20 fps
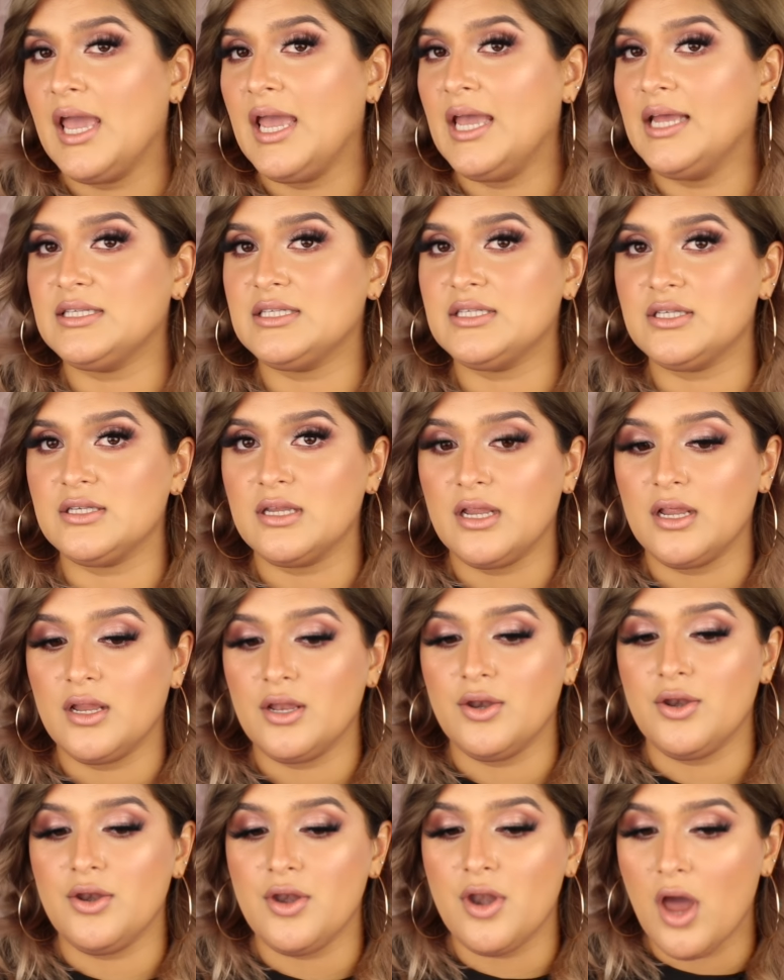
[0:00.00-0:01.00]
It's
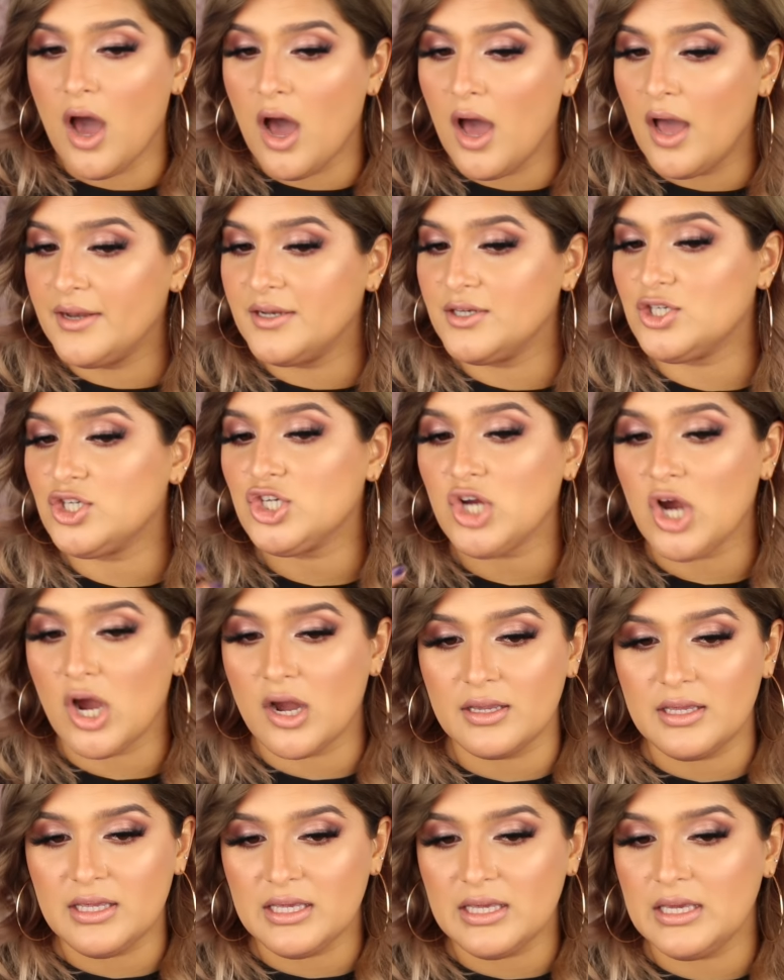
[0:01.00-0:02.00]
not
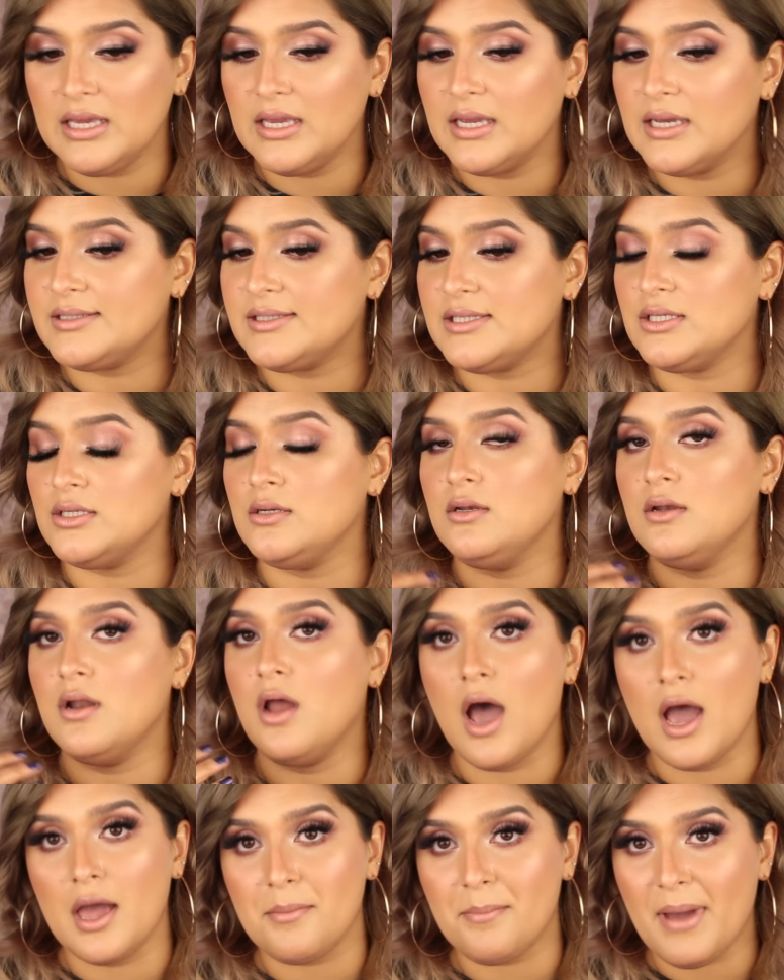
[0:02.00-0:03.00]
chunky, it's
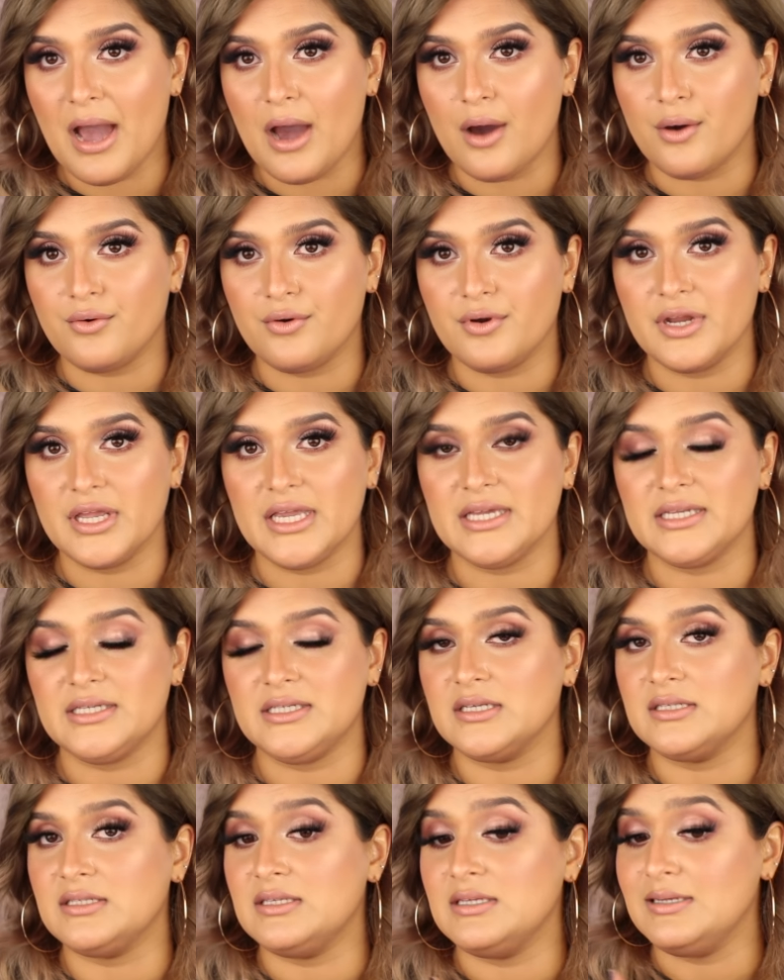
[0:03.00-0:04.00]
not powdery, it
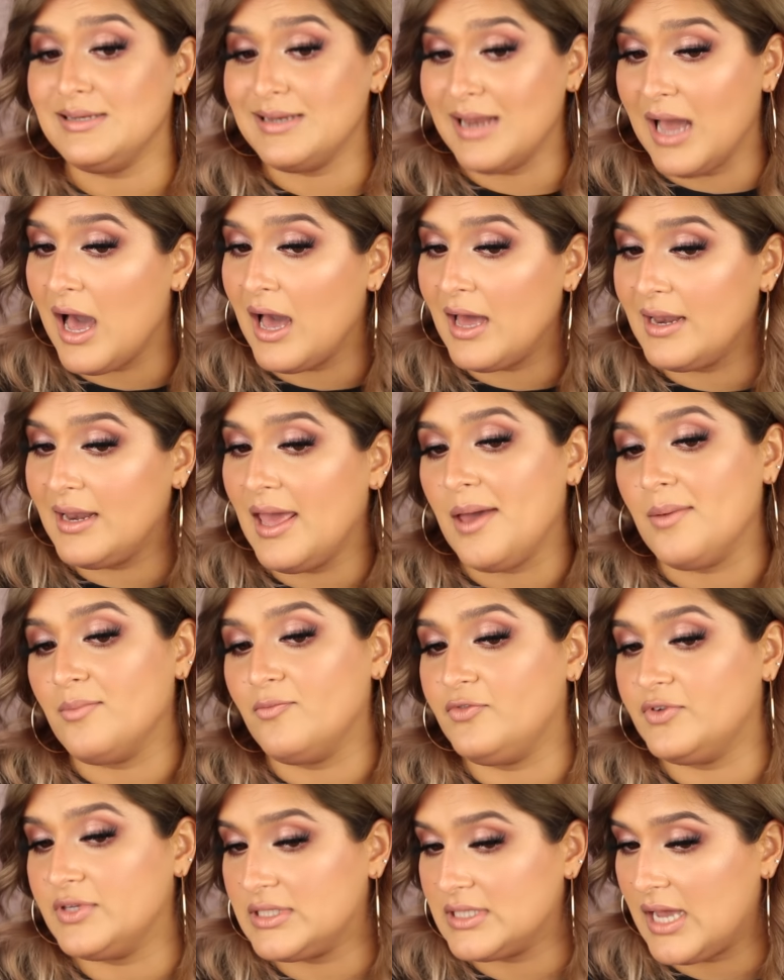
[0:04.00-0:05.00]
does not
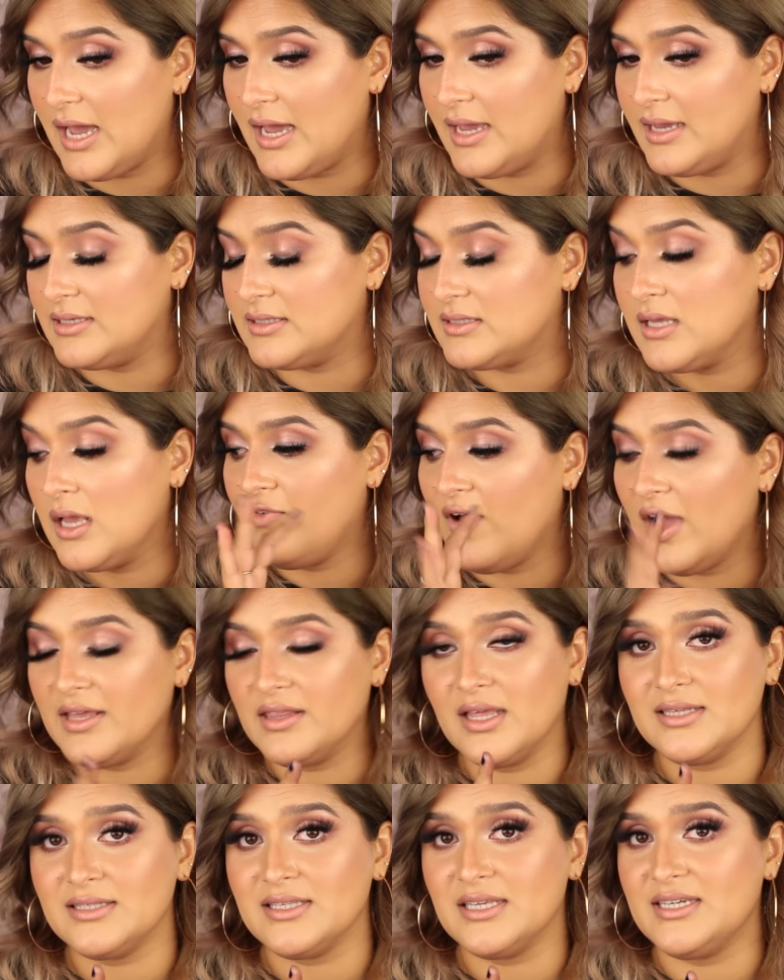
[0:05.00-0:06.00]
emphasize fine
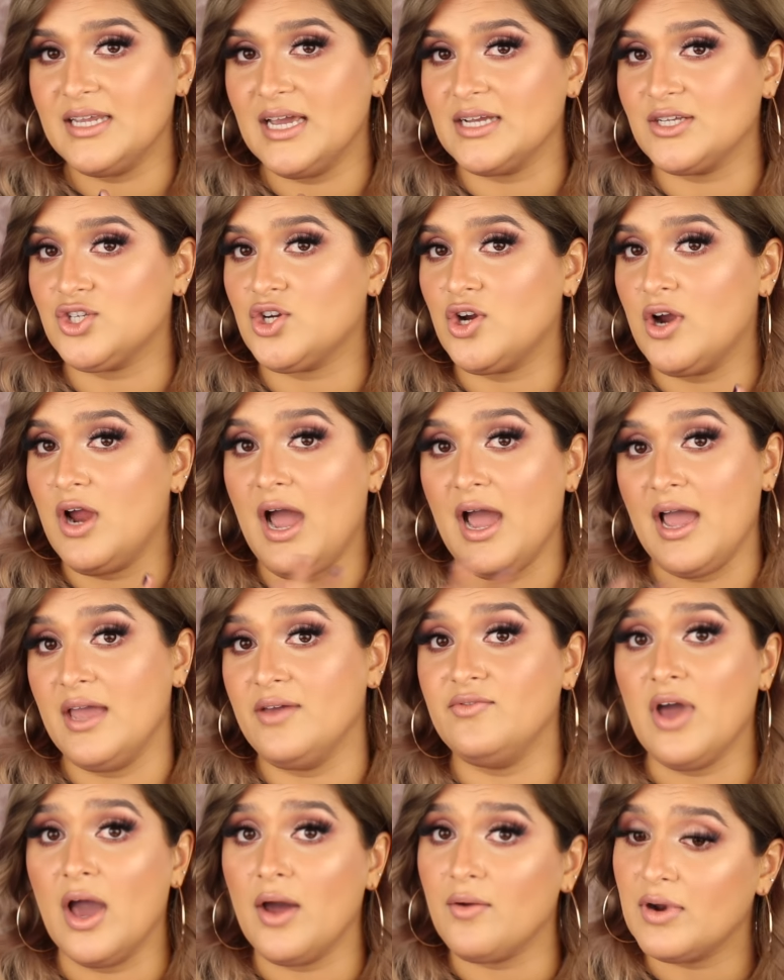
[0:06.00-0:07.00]
lines and texture. I
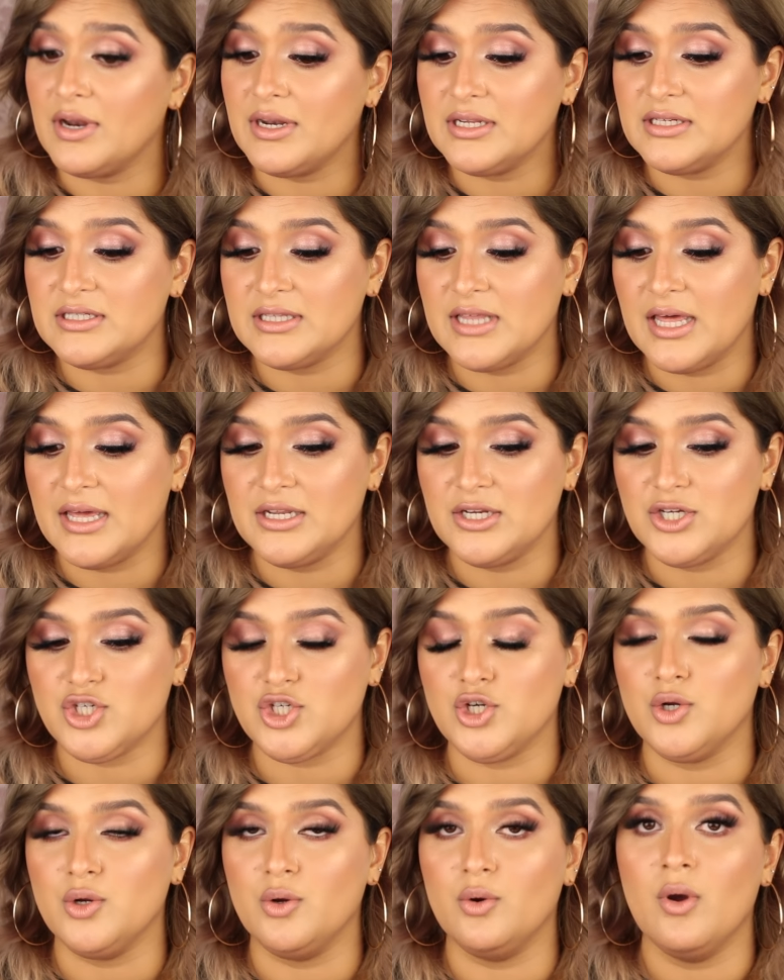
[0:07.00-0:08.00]
have not run into that
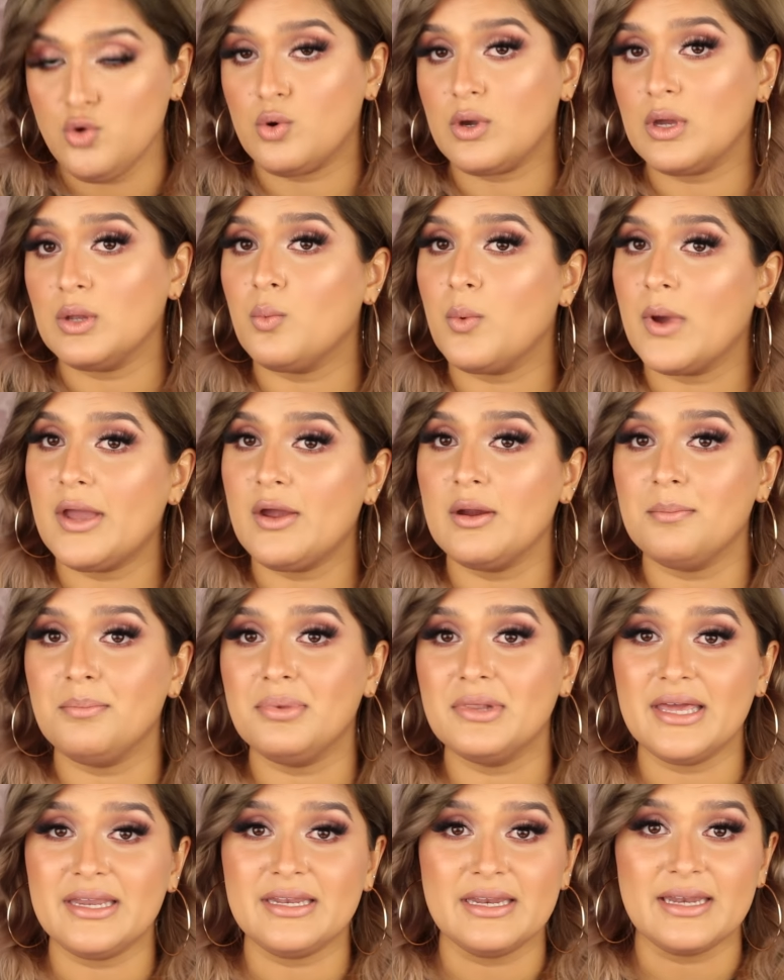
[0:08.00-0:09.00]
issue. You can wear it,
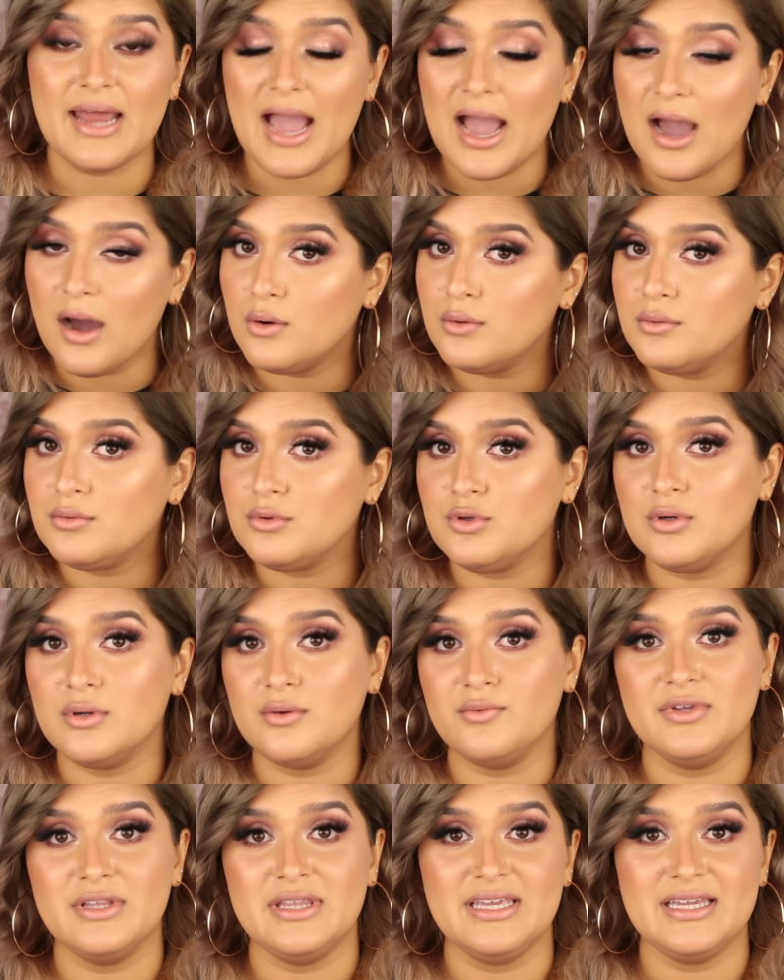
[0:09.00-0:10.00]
blend it out, you
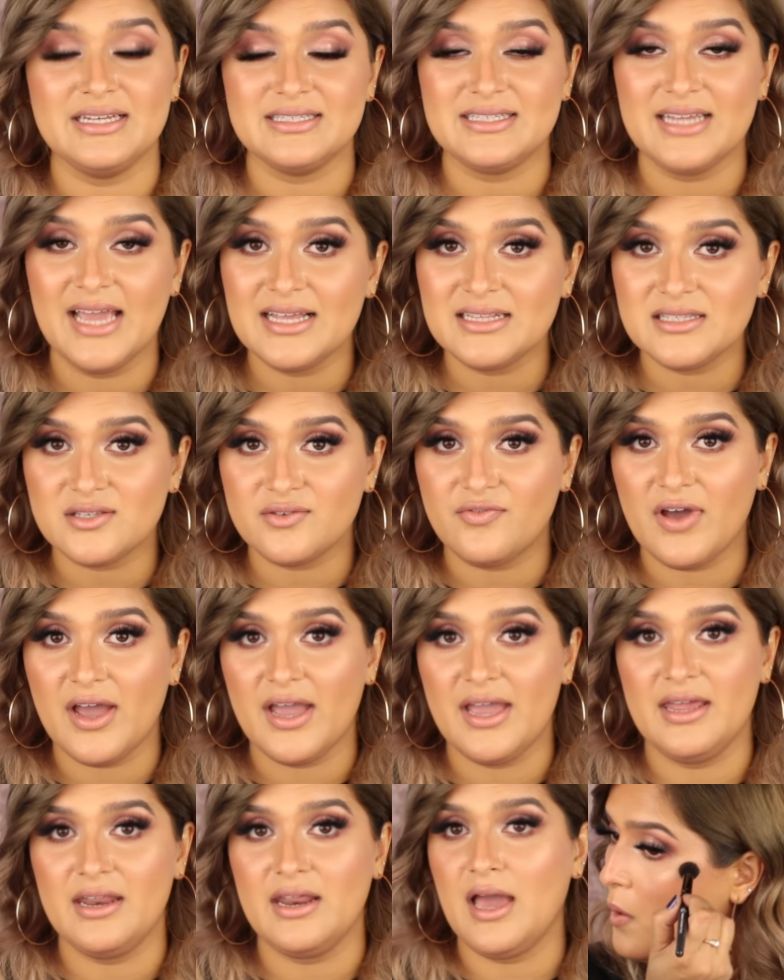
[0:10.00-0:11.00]
can really
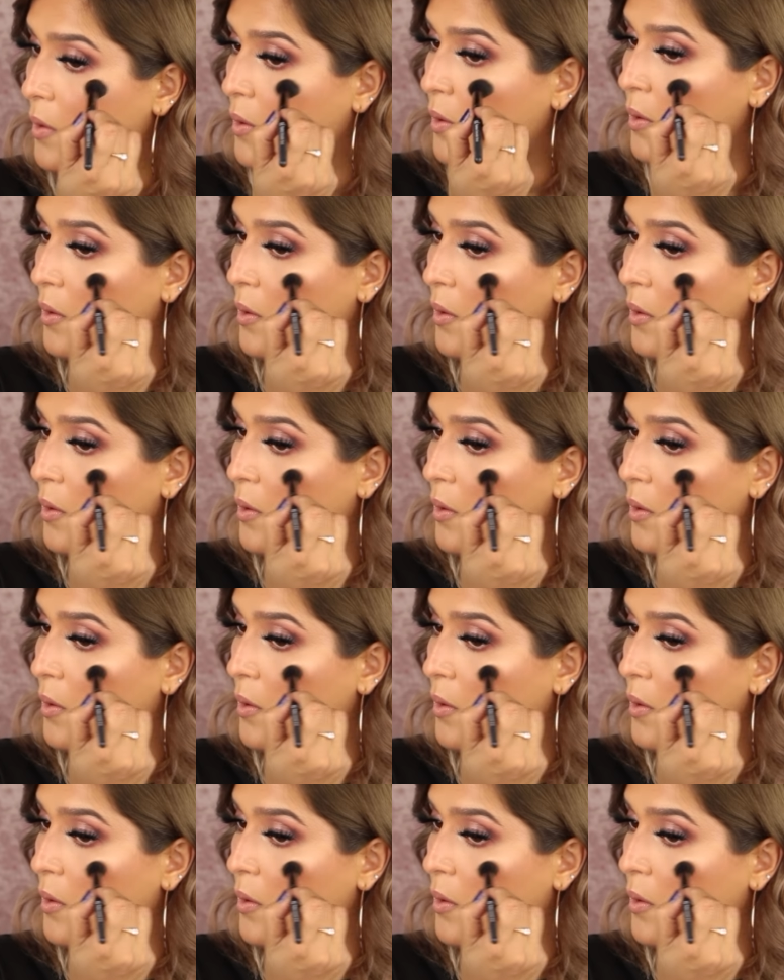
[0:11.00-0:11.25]
intensify it.